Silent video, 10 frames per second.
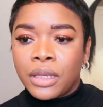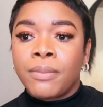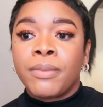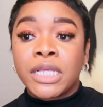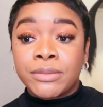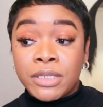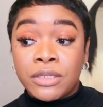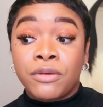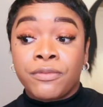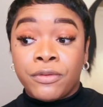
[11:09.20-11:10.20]
it makes me
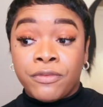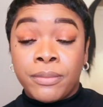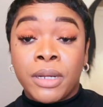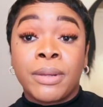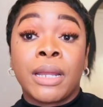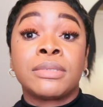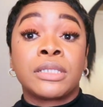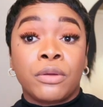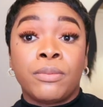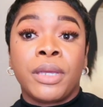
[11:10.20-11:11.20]
still feel feminine, but I'm
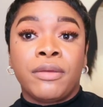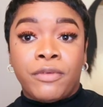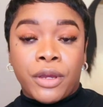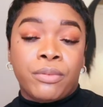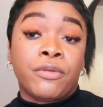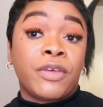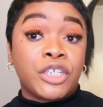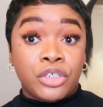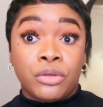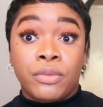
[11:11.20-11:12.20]
still being very
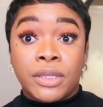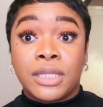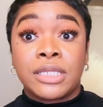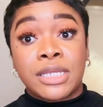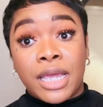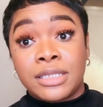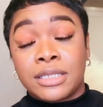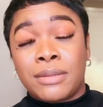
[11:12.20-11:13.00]
professional with the sizes.